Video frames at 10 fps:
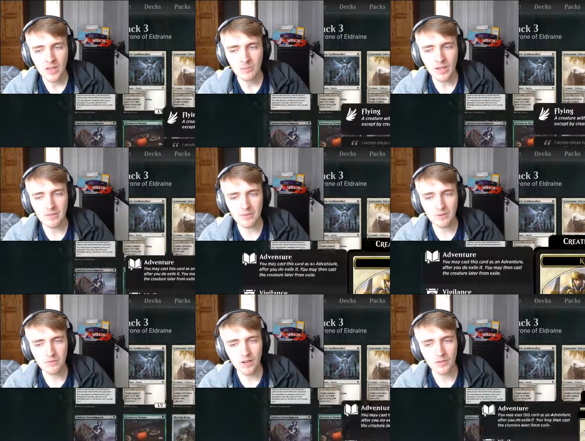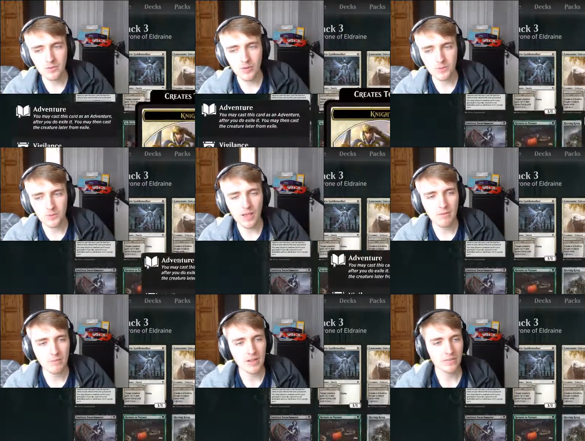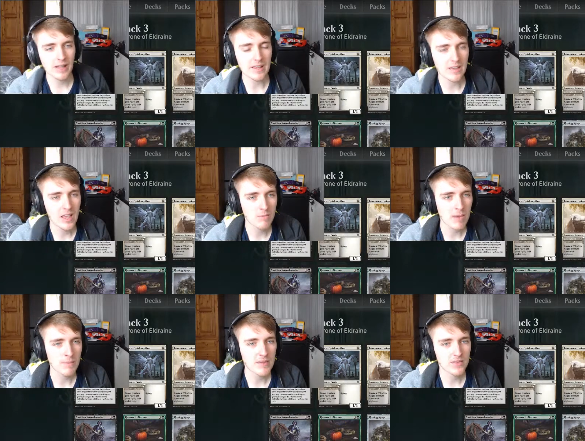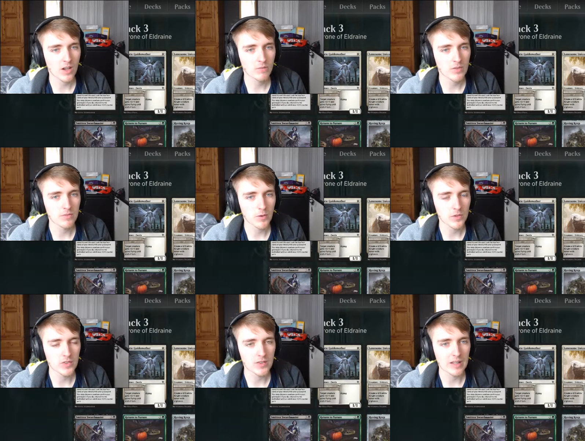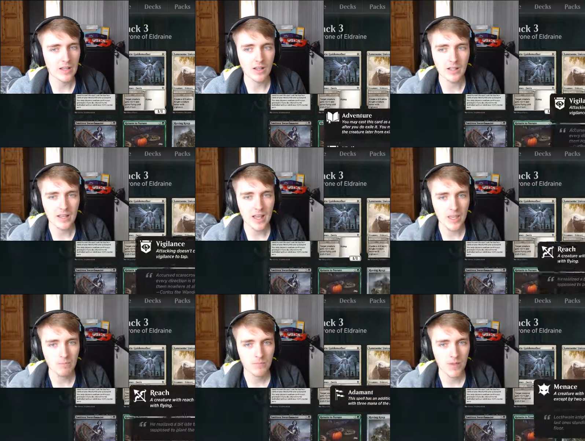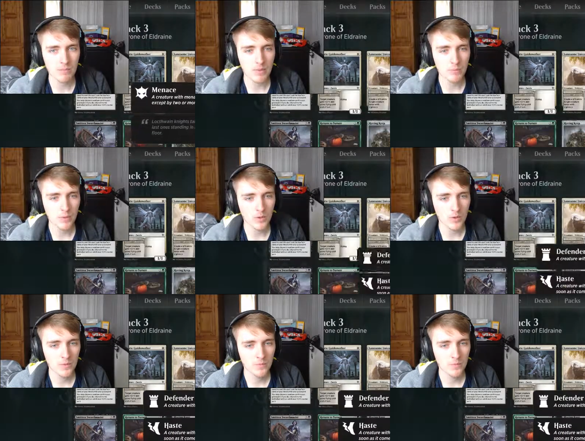We have some 5-drops. We have a bit of late game. Maybe it's time to focus on the early game a bit more.